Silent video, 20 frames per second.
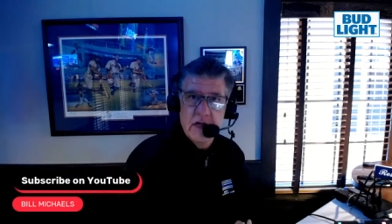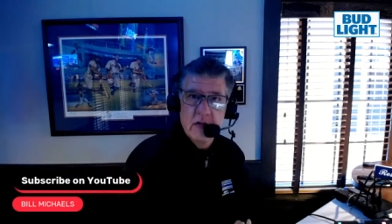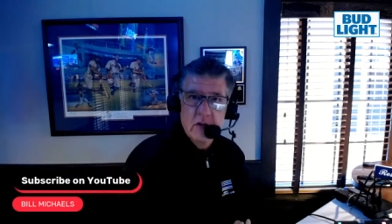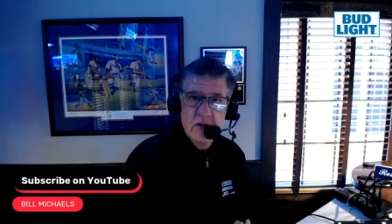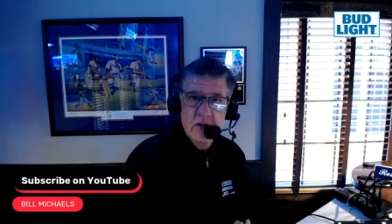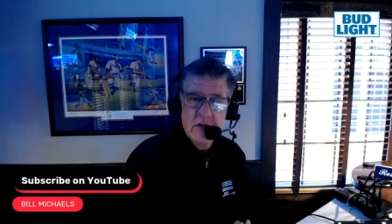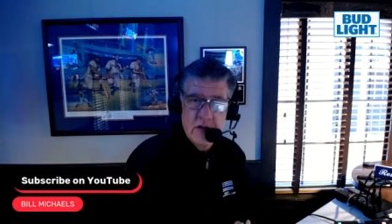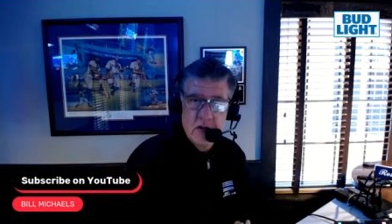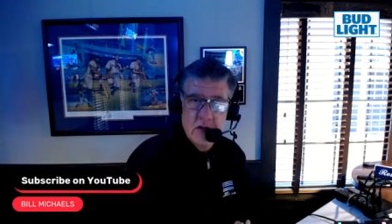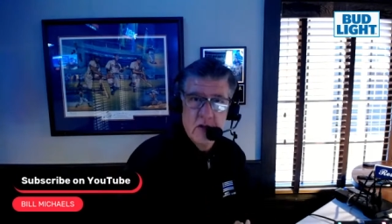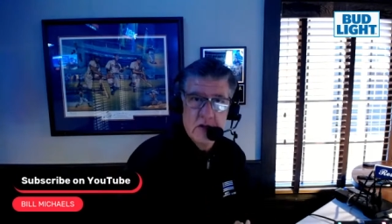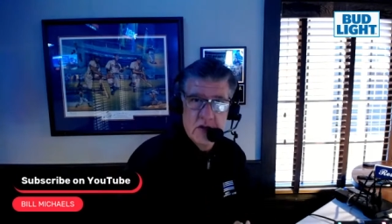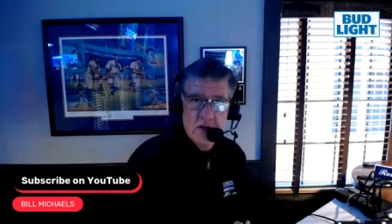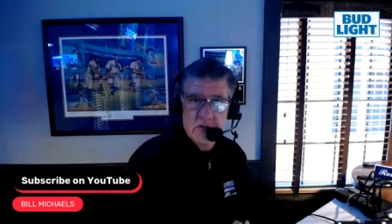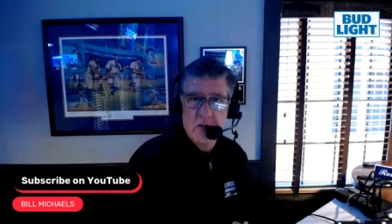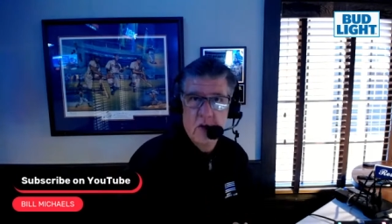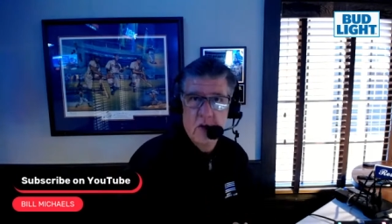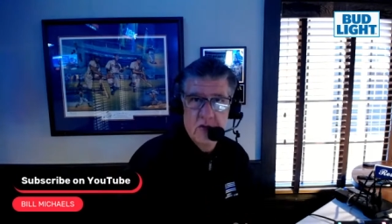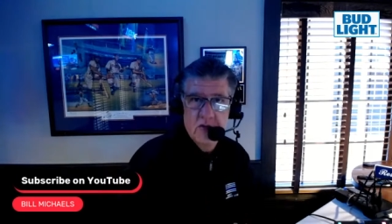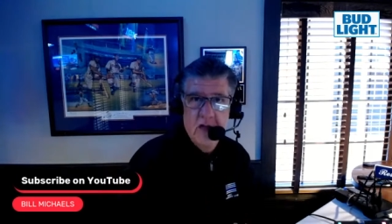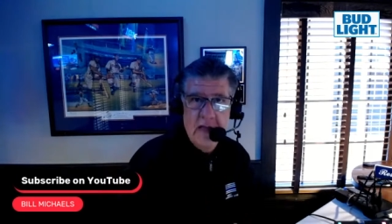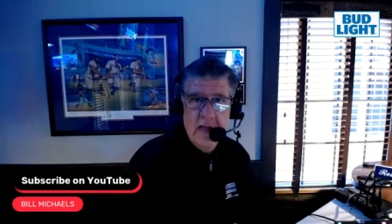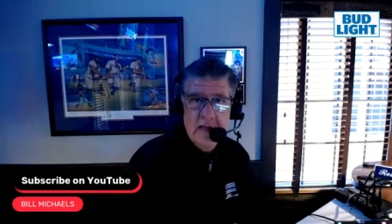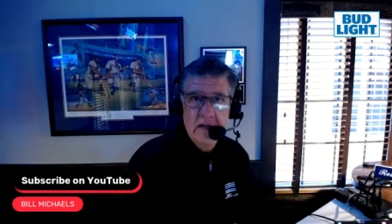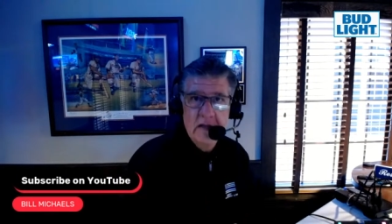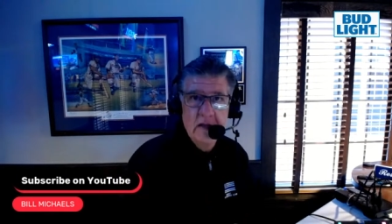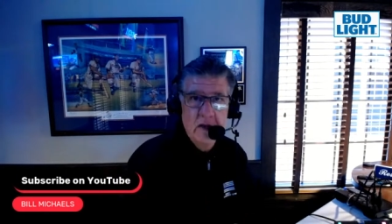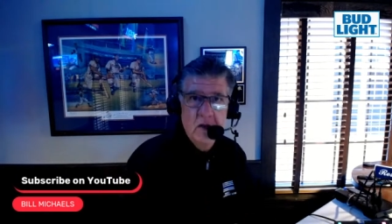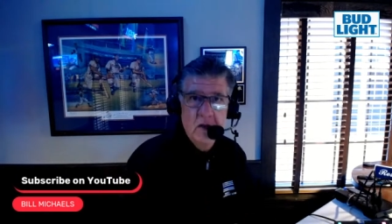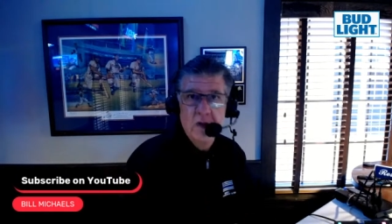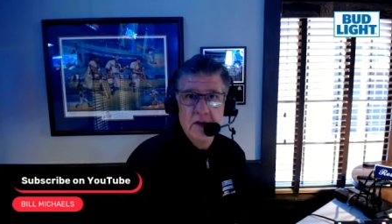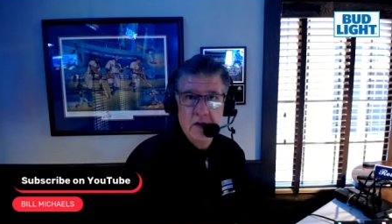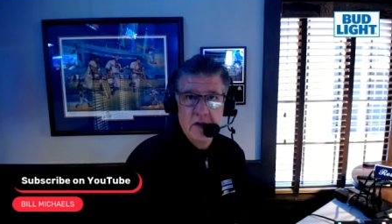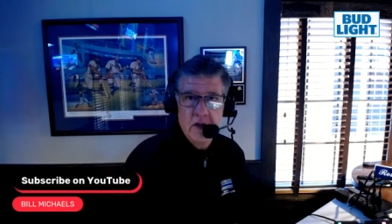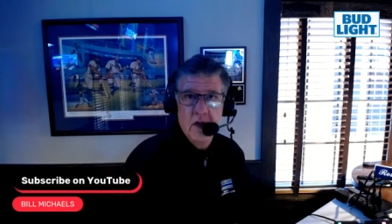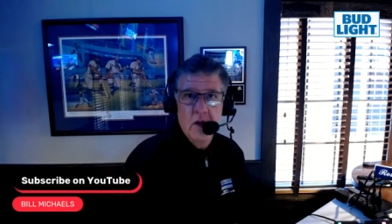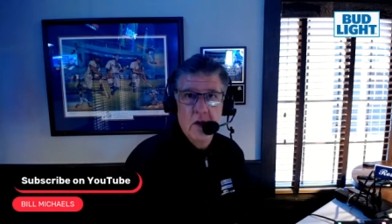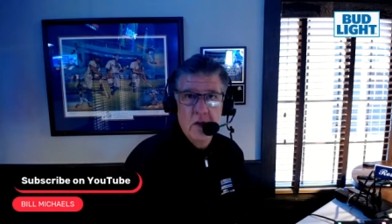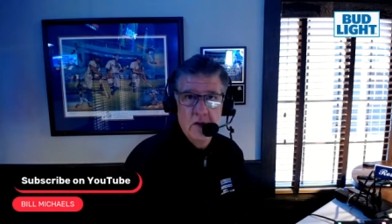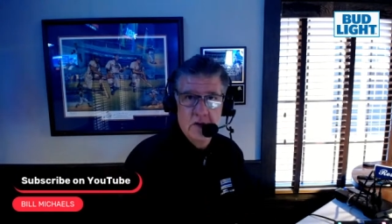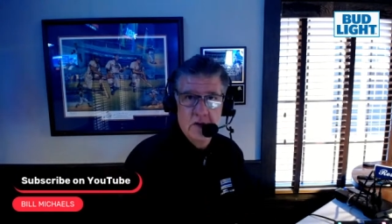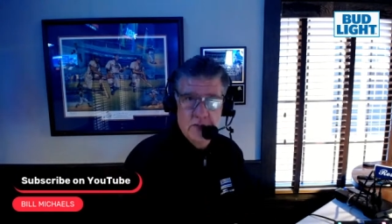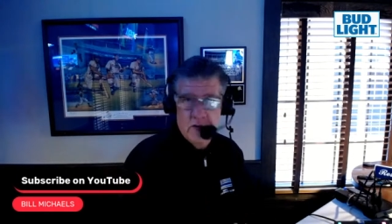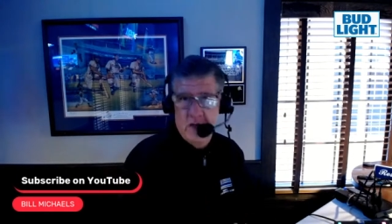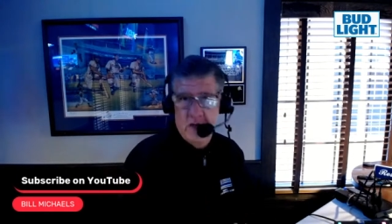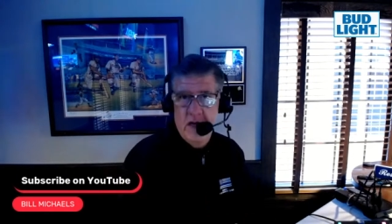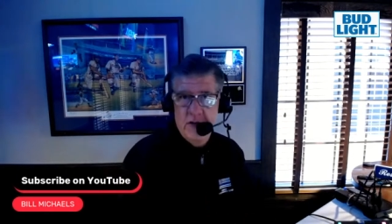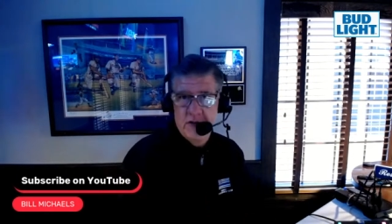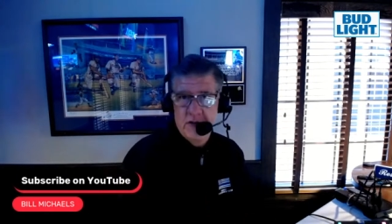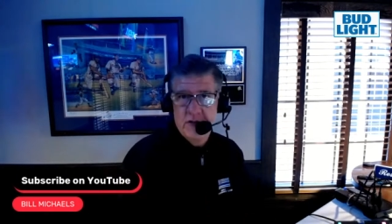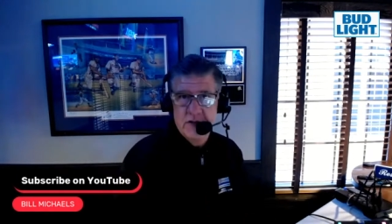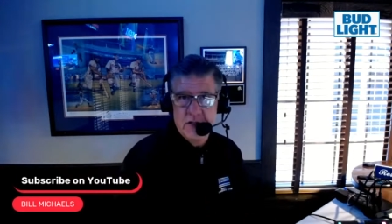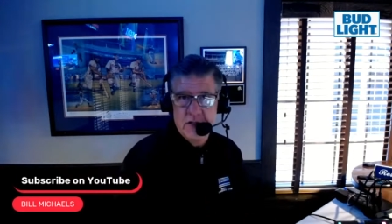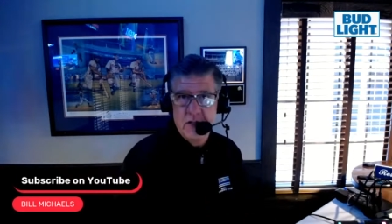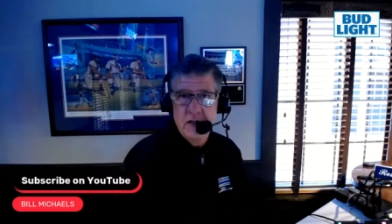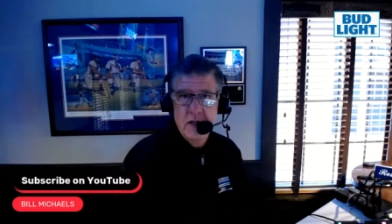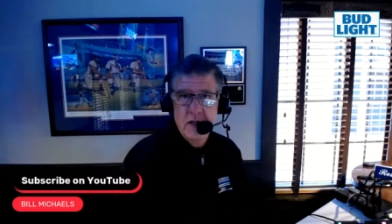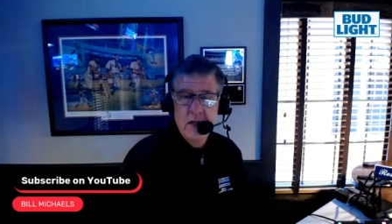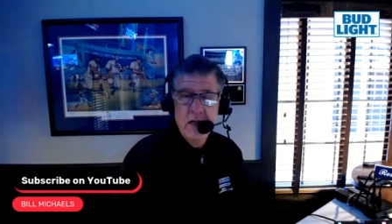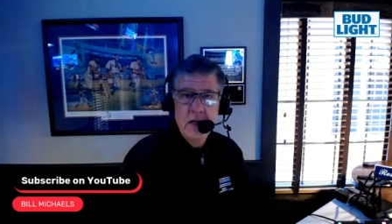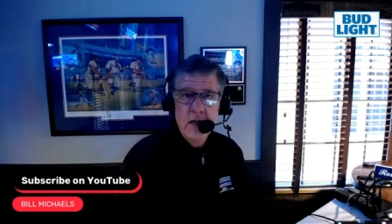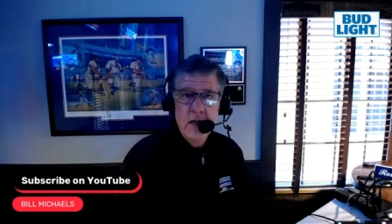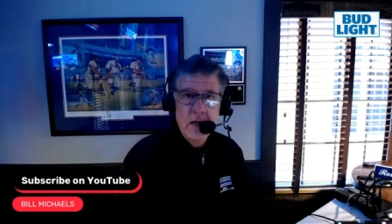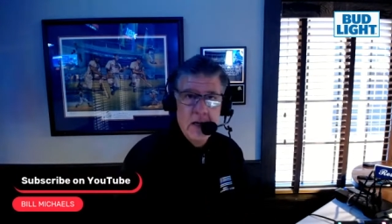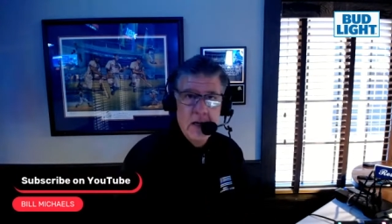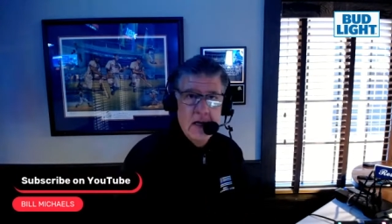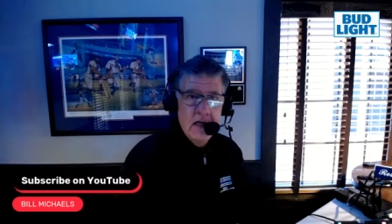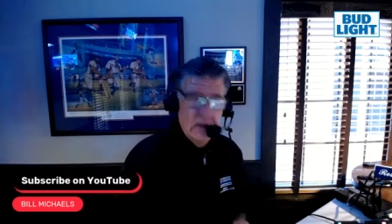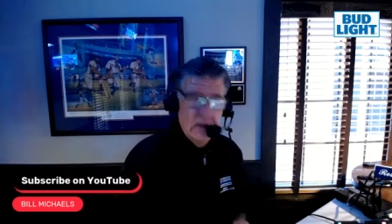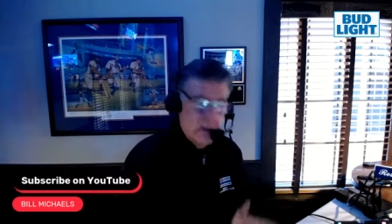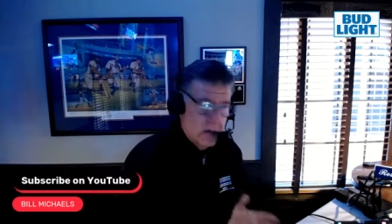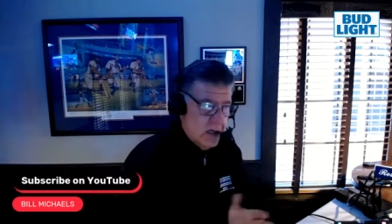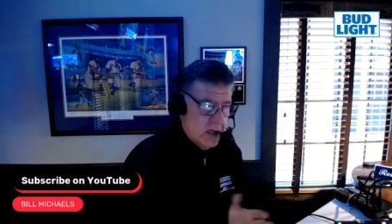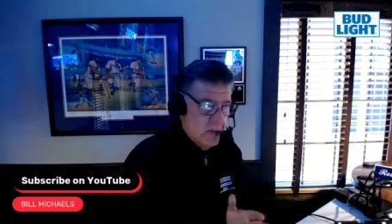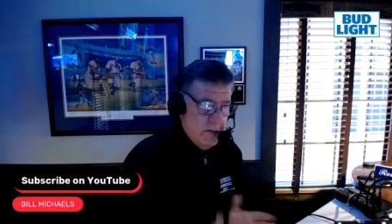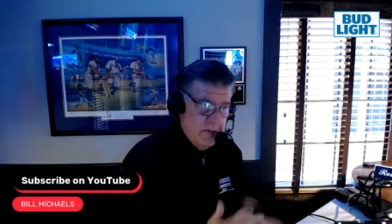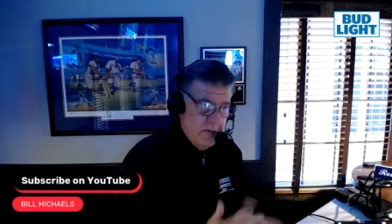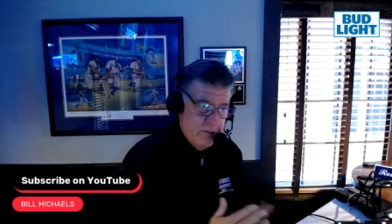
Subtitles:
Aaron Jones is most likely going to go to free agency. He's looking